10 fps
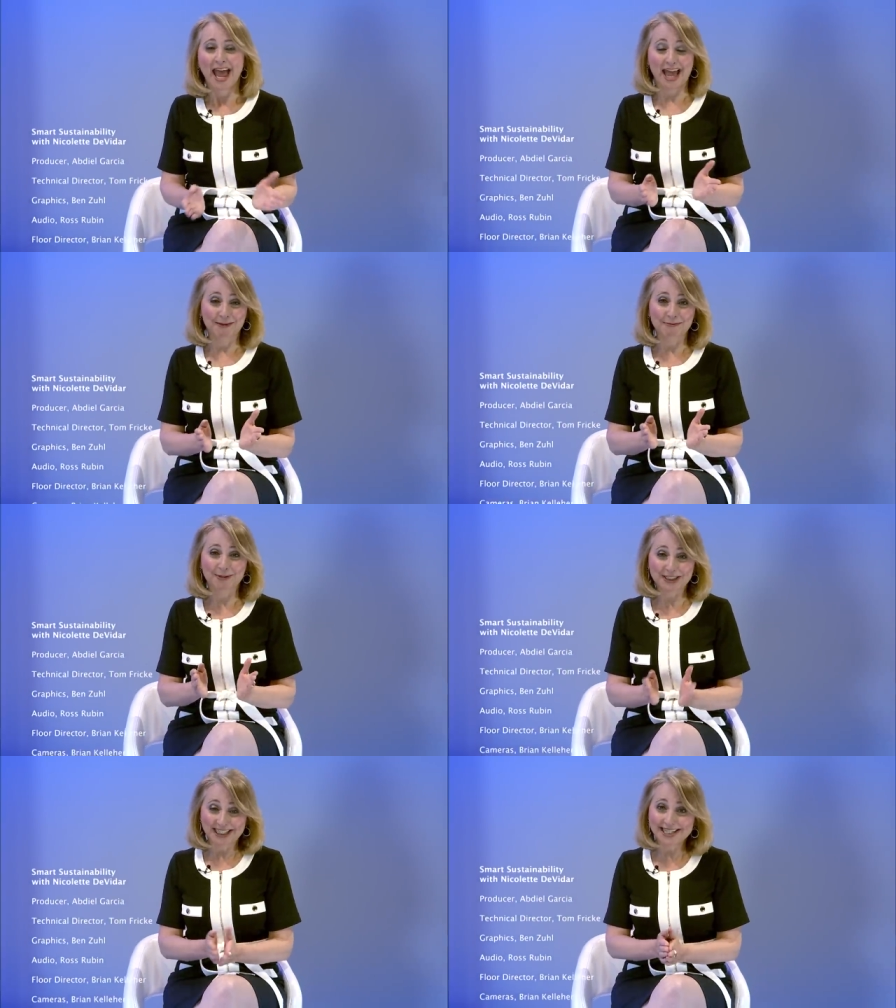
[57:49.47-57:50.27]
And
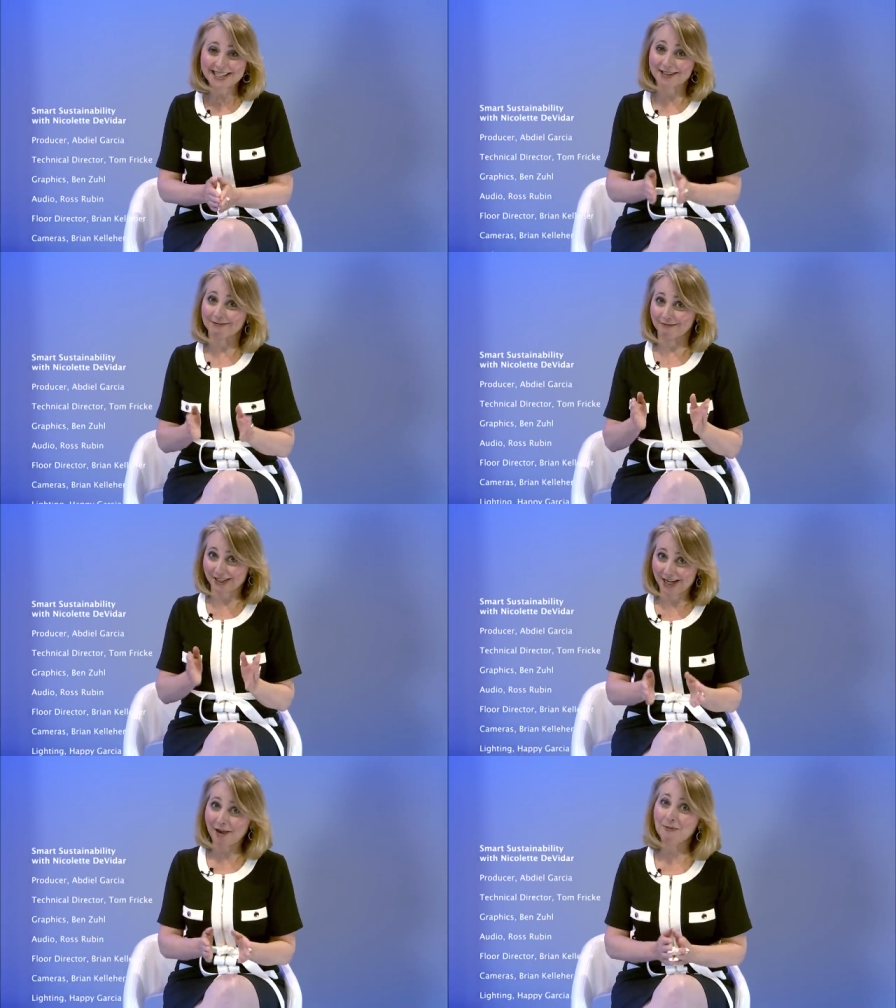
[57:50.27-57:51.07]
please
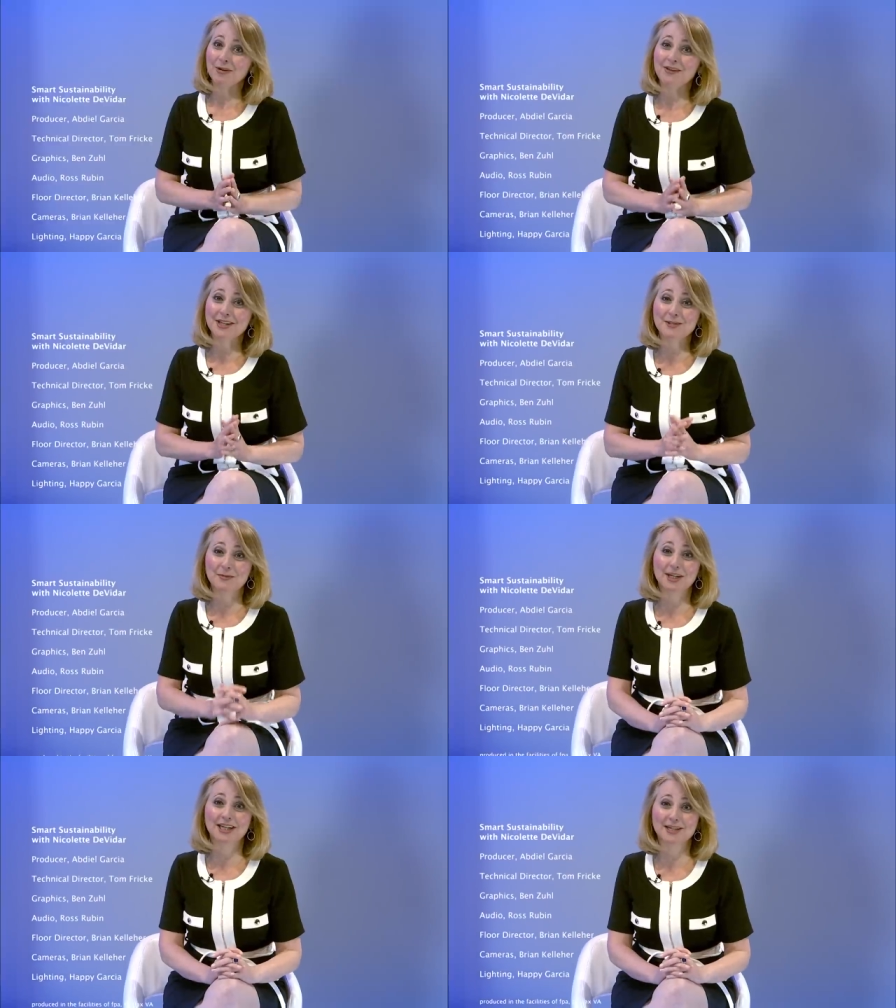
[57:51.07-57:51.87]
read up on this
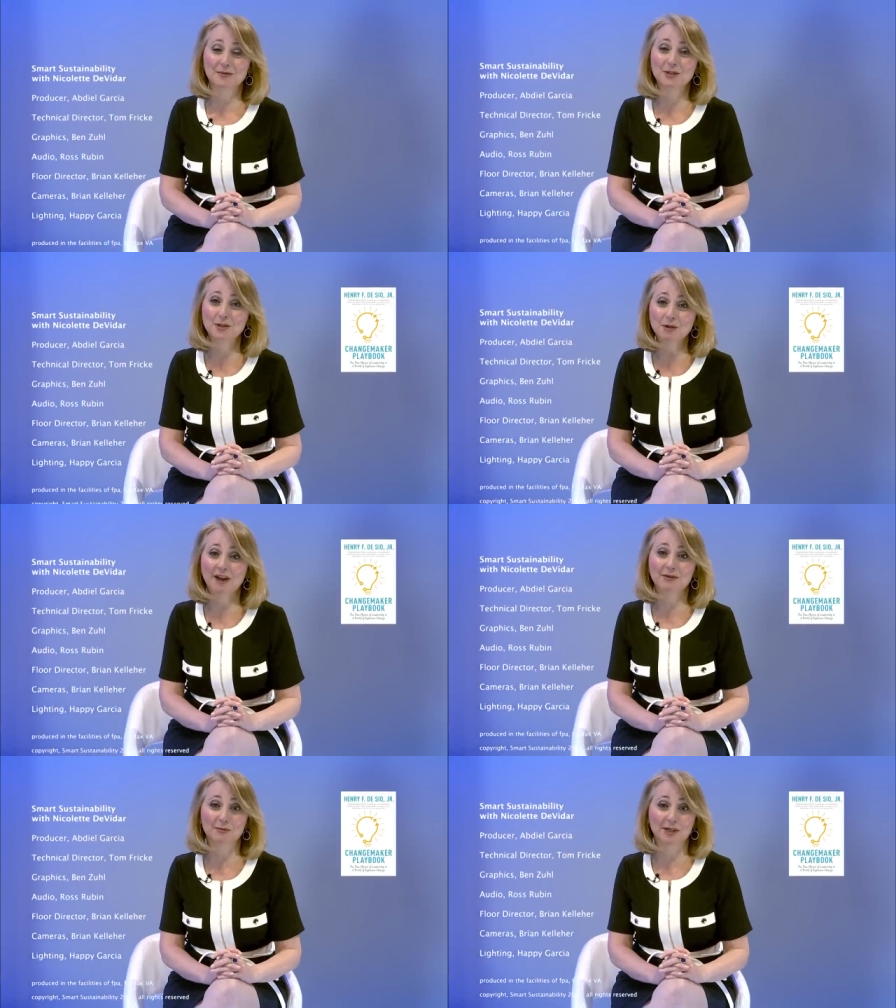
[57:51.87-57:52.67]
because we do
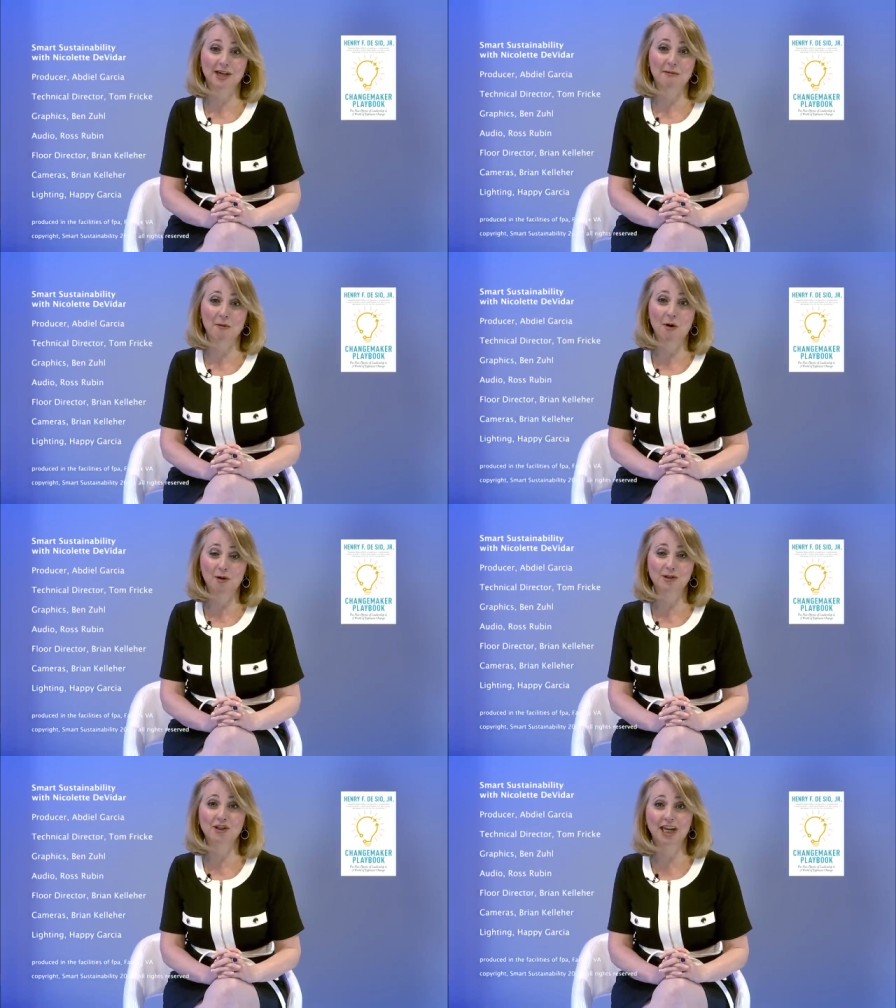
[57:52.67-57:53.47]
have to become
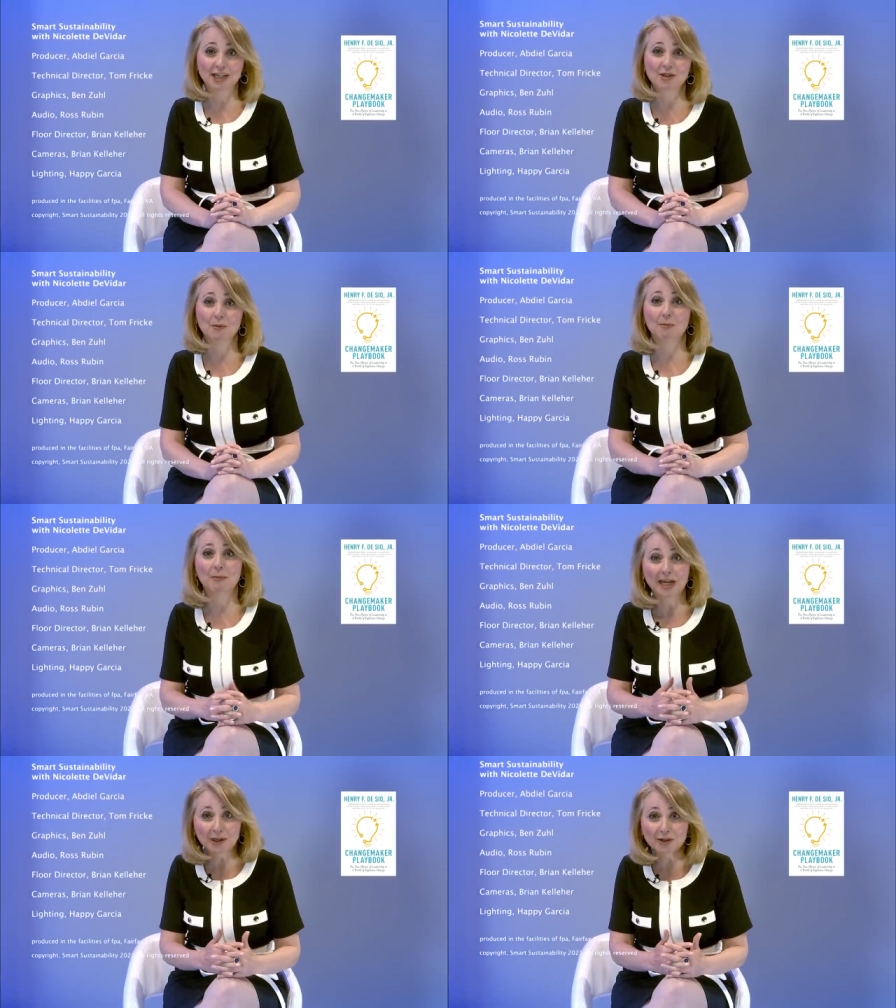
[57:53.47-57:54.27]
all change
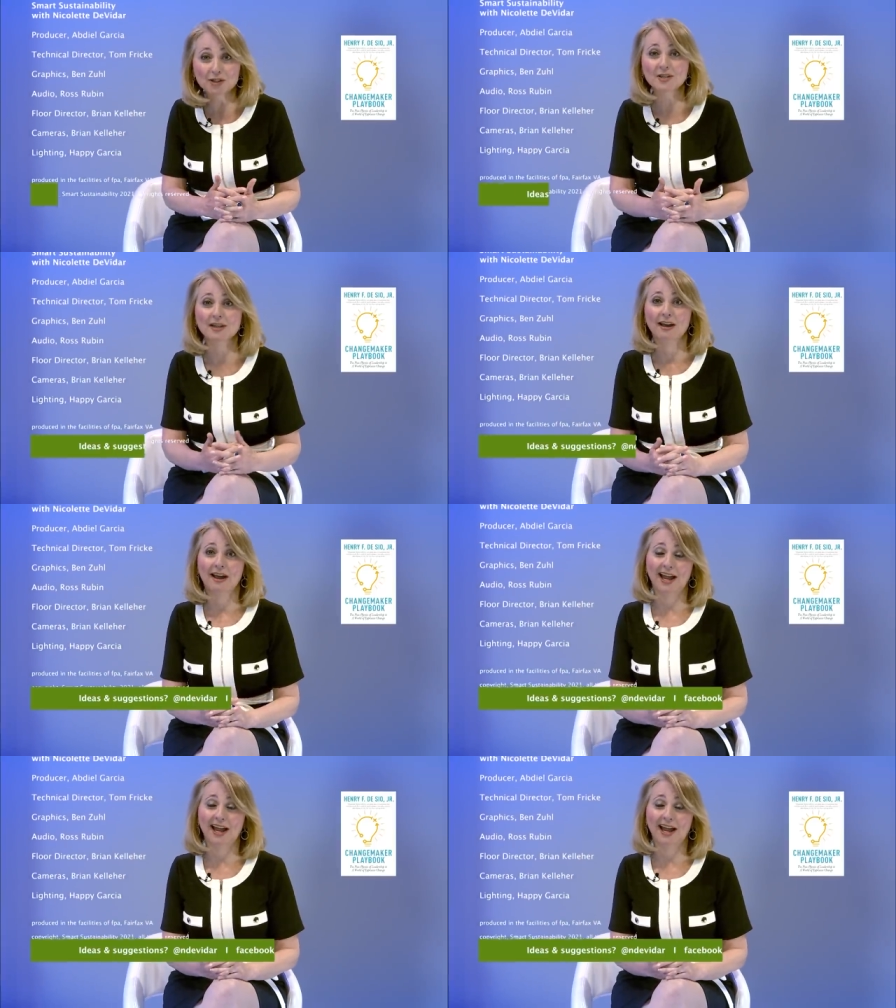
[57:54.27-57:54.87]
makers